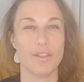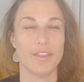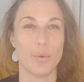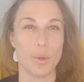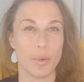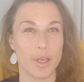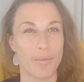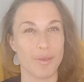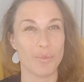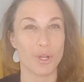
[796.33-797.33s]
that we're
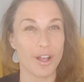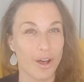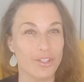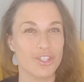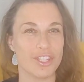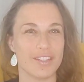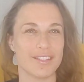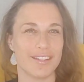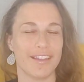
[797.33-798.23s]
becoming more conscious.